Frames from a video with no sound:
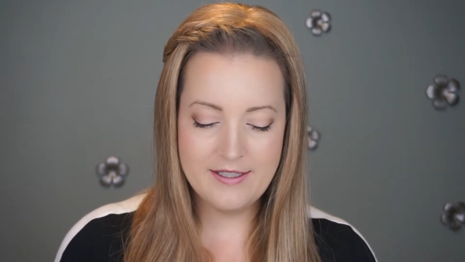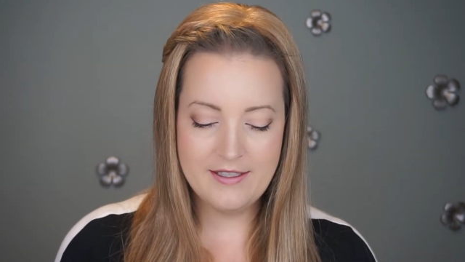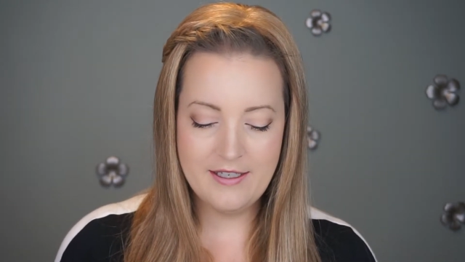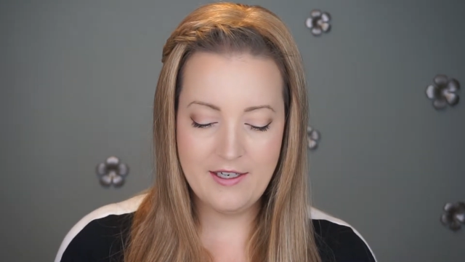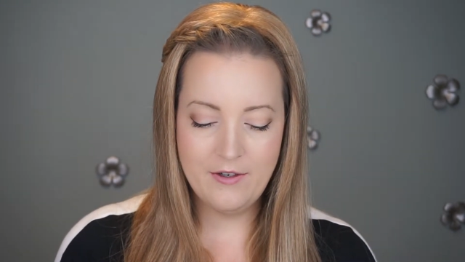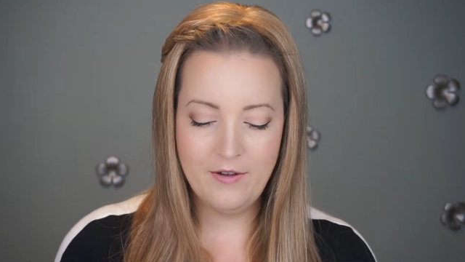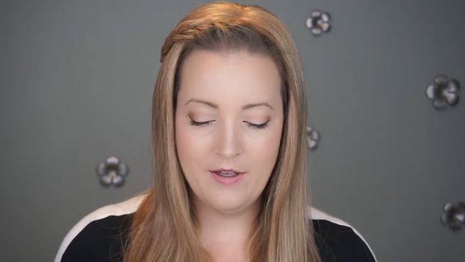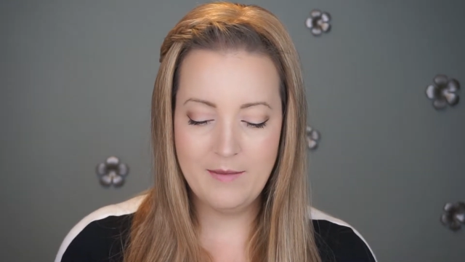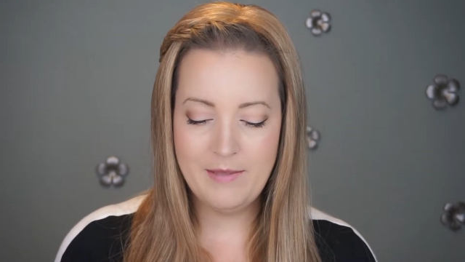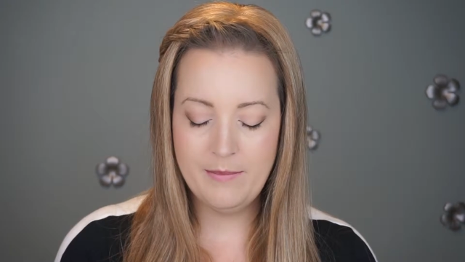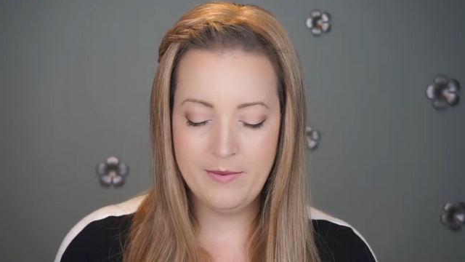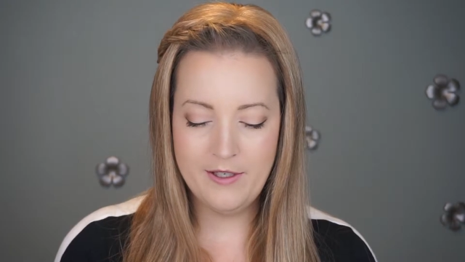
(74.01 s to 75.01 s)
I know a lot
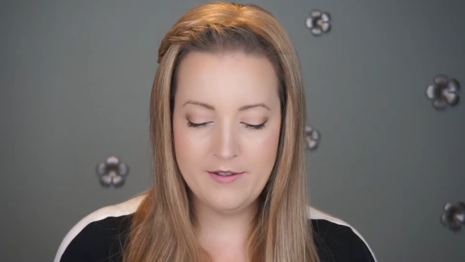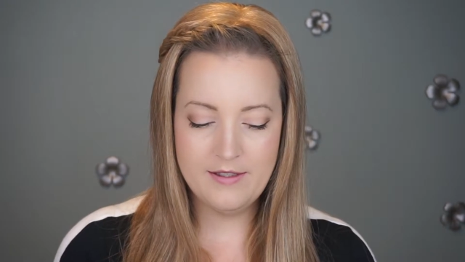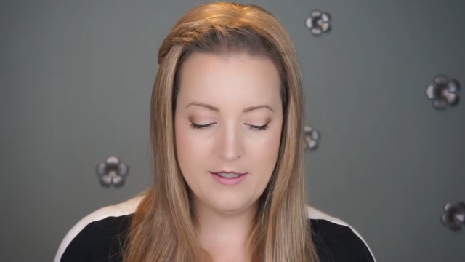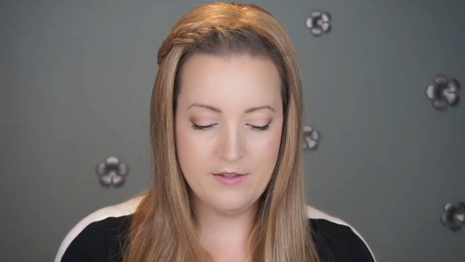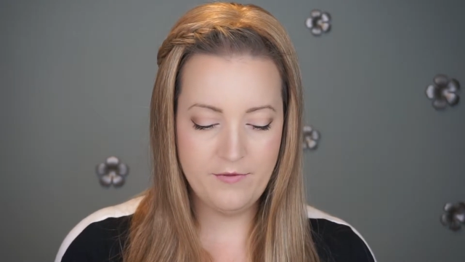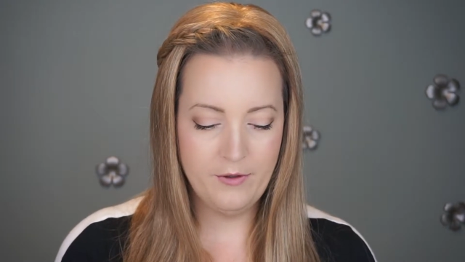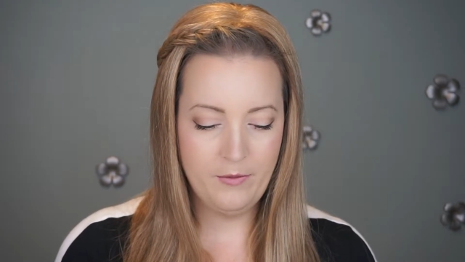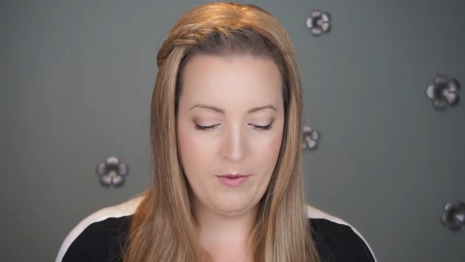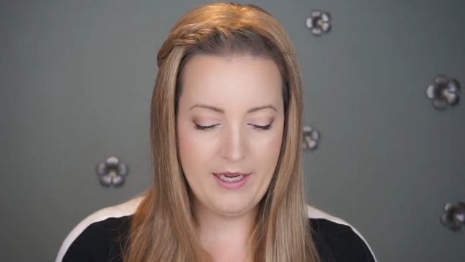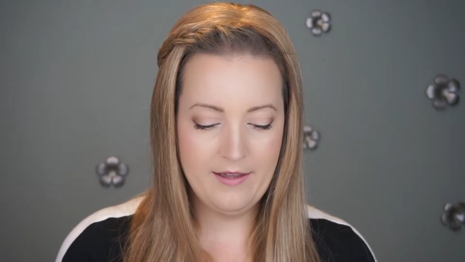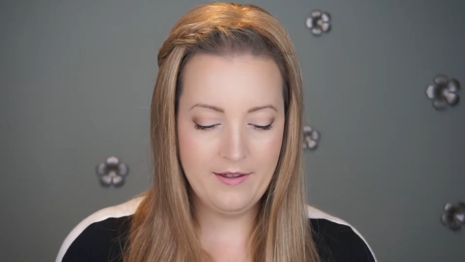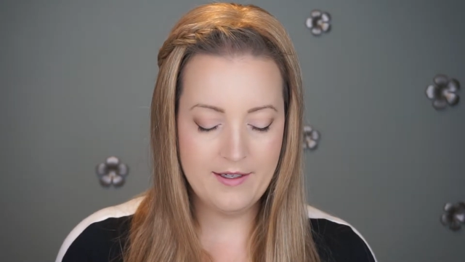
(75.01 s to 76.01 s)
of people use these for
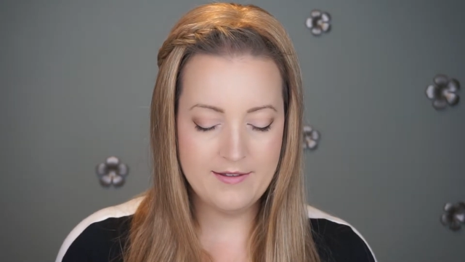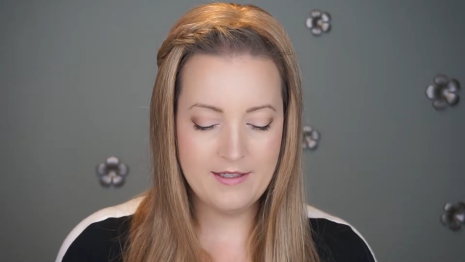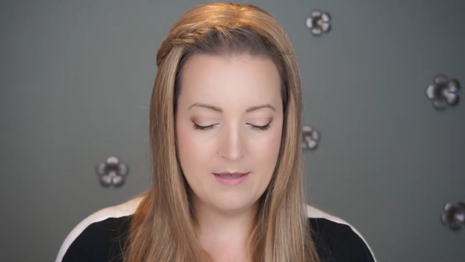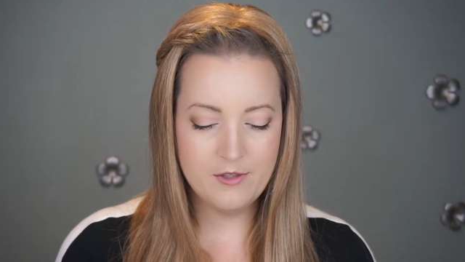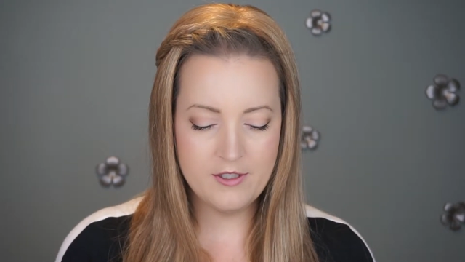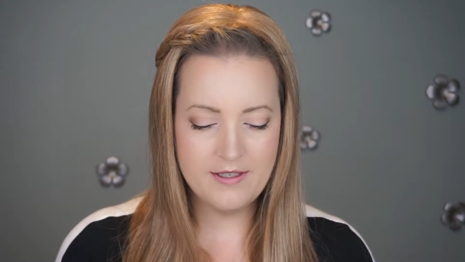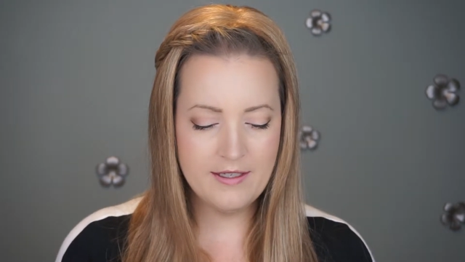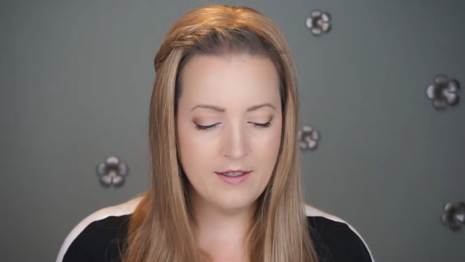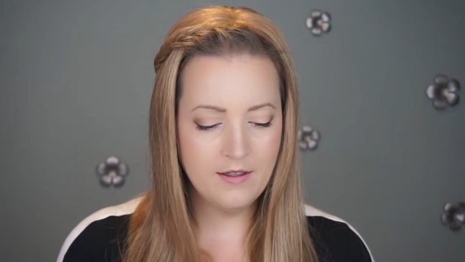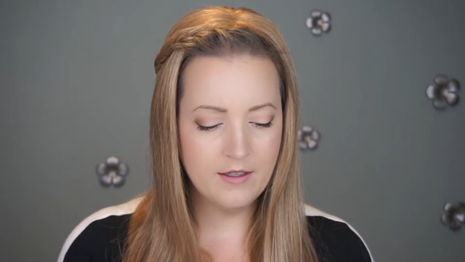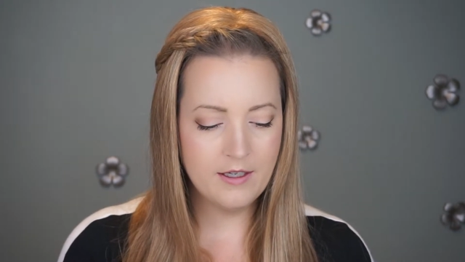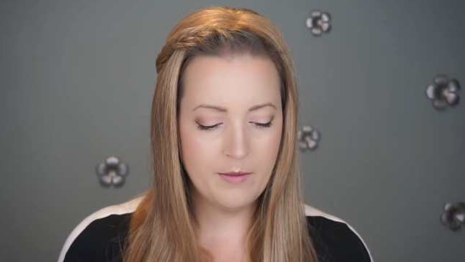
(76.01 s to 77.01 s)
weight loss, and I'm just
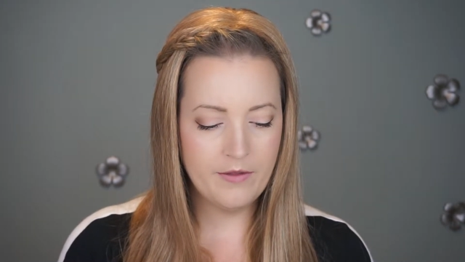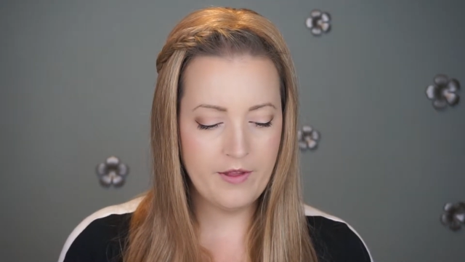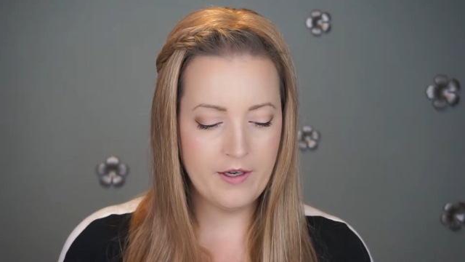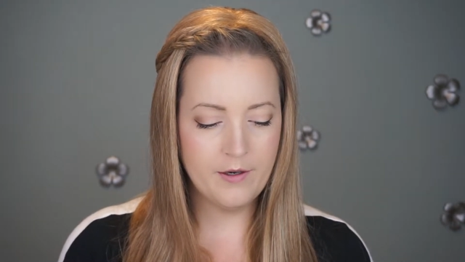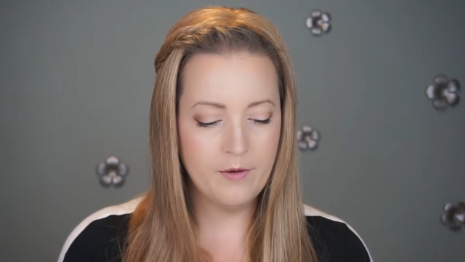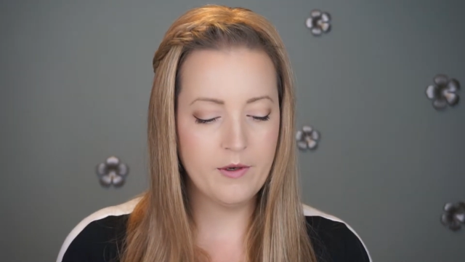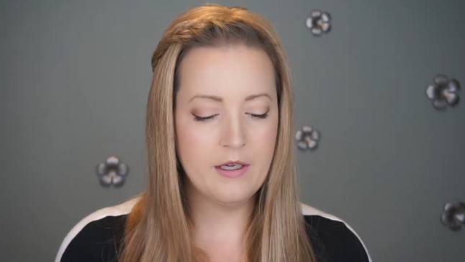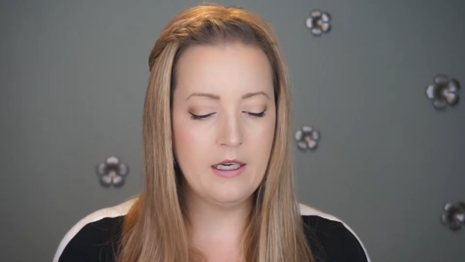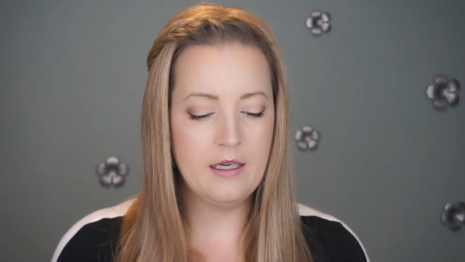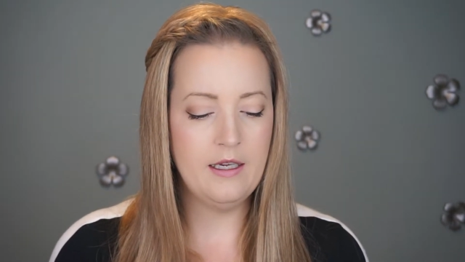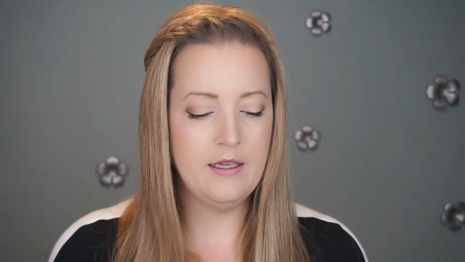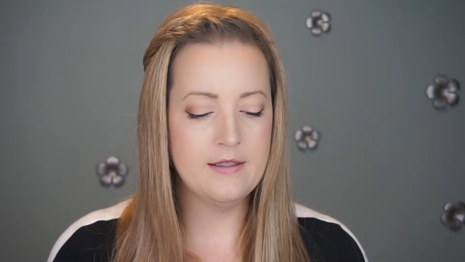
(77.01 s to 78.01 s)
taking a look at what that
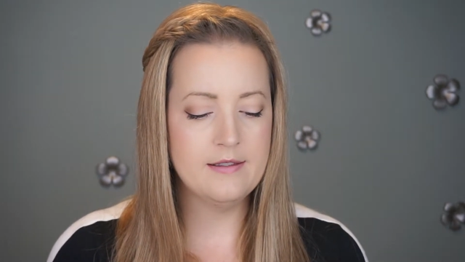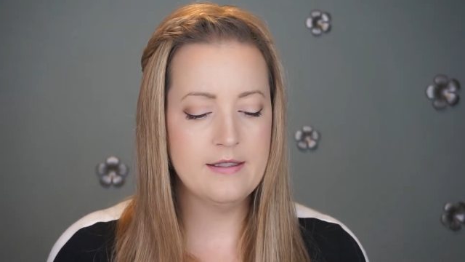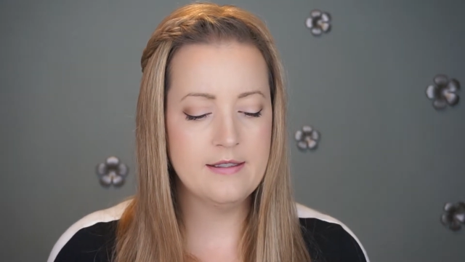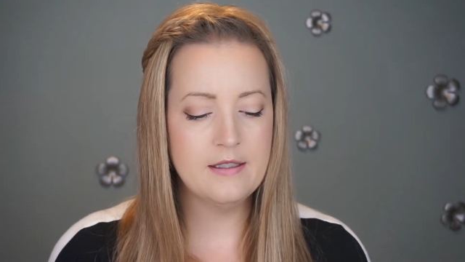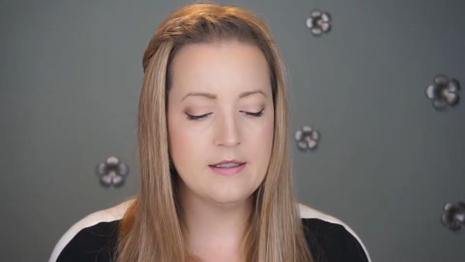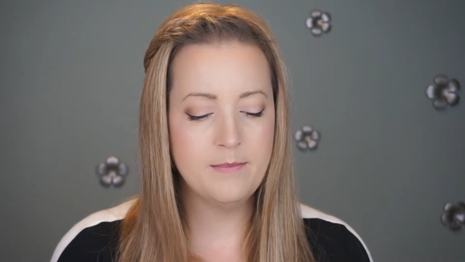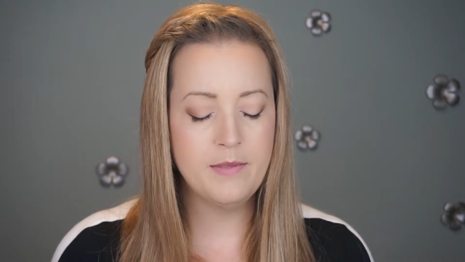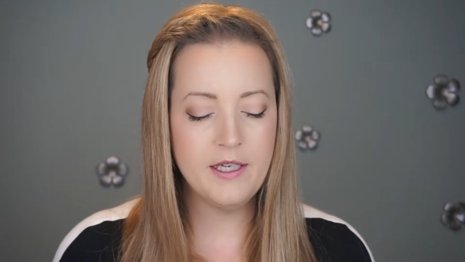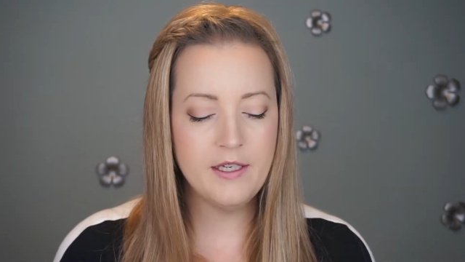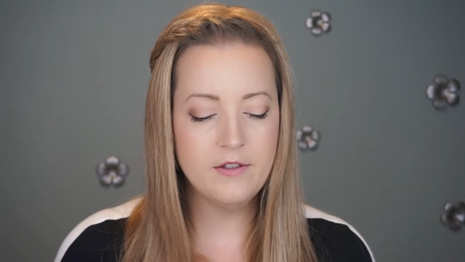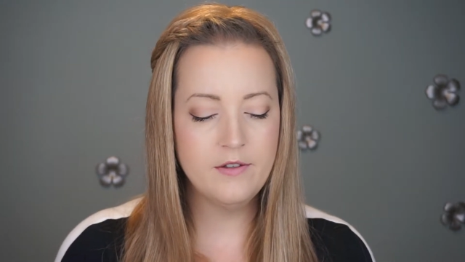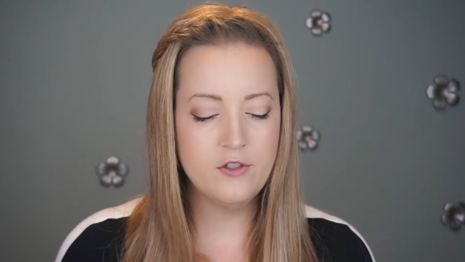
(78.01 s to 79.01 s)
ingredient is. It says
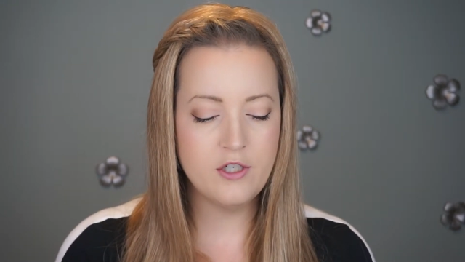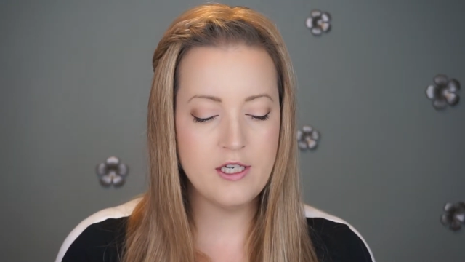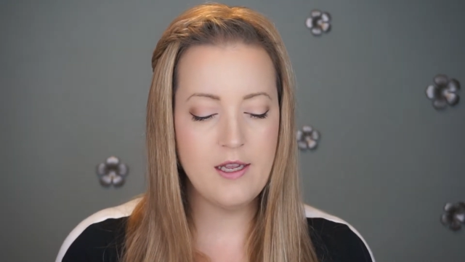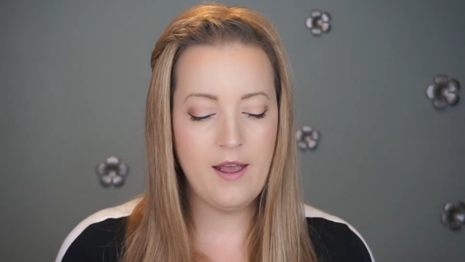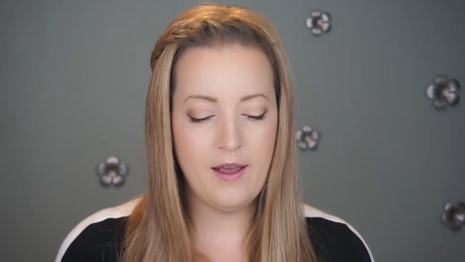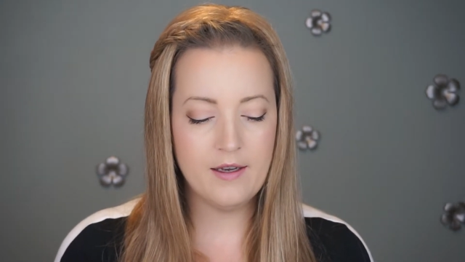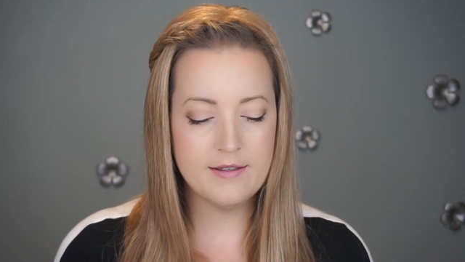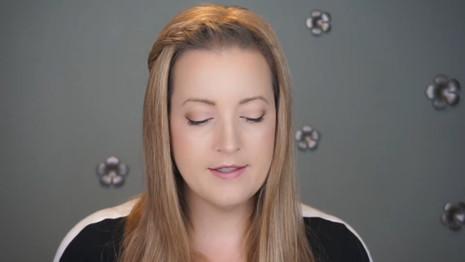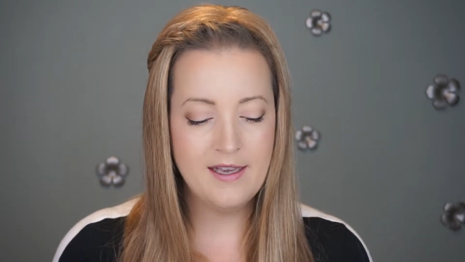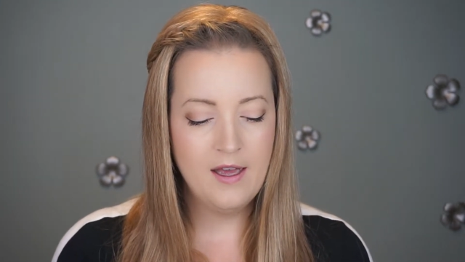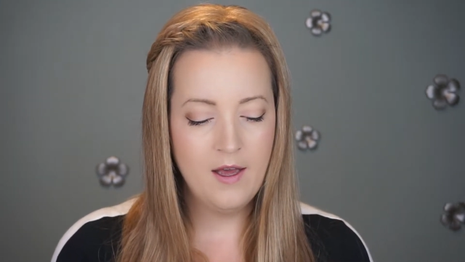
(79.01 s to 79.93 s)
PGX